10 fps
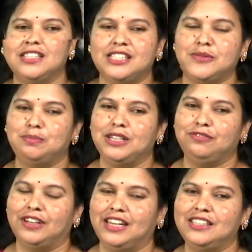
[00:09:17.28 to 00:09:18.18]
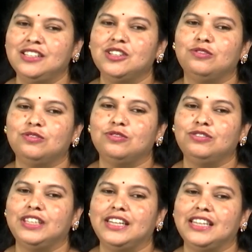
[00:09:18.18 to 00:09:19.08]
simplified, we
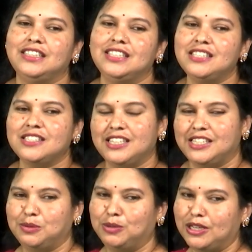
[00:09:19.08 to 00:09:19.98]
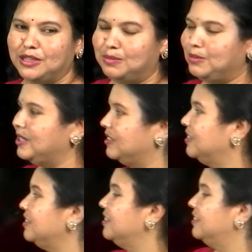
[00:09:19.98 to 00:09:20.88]
get this decimal number,
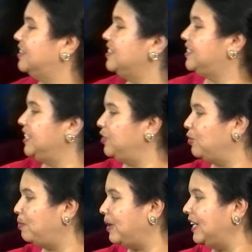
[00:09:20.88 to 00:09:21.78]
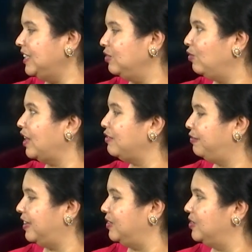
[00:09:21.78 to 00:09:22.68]
that is
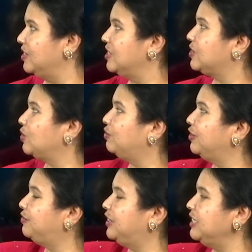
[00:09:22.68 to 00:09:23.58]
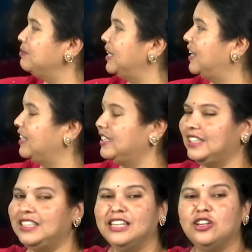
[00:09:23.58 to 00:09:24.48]
0.15. So, 15 by 100
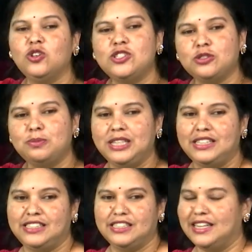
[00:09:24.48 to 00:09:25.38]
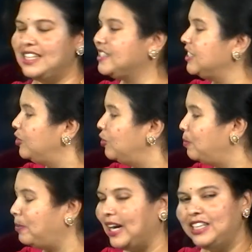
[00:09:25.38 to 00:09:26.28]
can also be written as
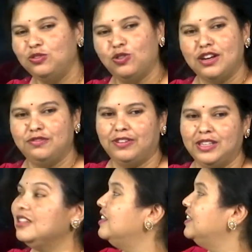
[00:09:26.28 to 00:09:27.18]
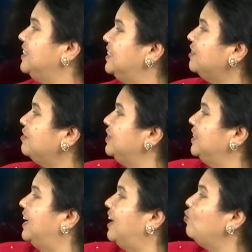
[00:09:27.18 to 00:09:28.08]
0.15. Here we
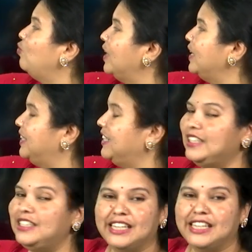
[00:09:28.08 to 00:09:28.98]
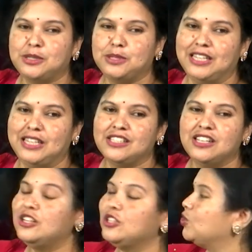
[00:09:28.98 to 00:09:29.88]
have 1 in tens place.
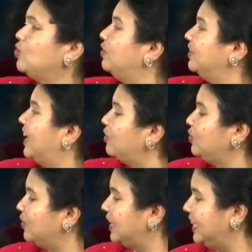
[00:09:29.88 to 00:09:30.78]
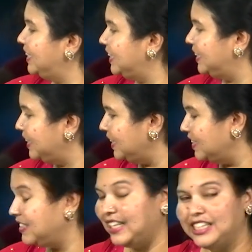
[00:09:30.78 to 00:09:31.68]
So, we have to write it in
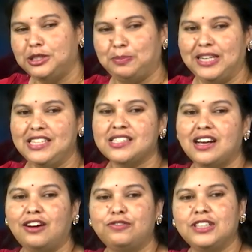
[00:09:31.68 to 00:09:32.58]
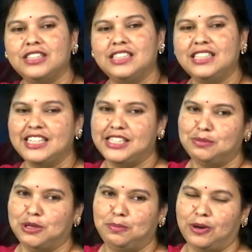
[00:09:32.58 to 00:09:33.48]
tenth place after the decimal
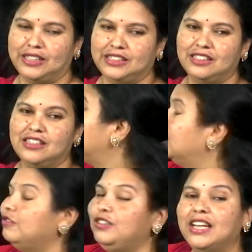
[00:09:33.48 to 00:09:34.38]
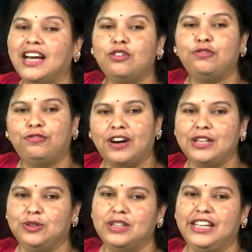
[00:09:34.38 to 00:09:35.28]
point. We have 5
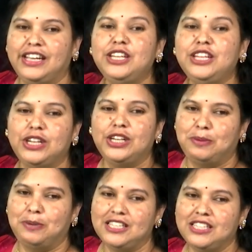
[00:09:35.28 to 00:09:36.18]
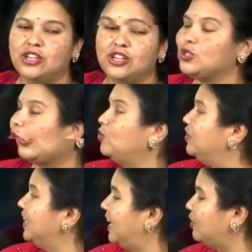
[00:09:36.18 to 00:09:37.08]
in unit place. So, we
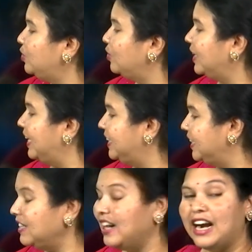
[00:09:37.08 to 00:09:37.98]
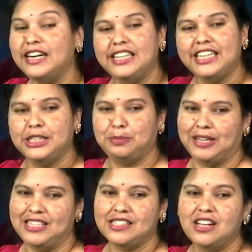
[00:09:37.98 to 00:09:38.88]
have to write in 100th
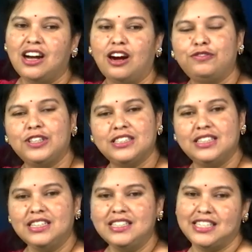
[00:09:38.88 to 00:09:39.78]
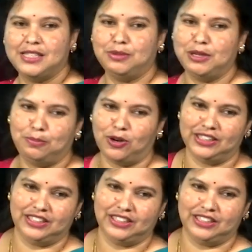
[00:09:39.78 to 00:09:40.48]
place after the decimal point.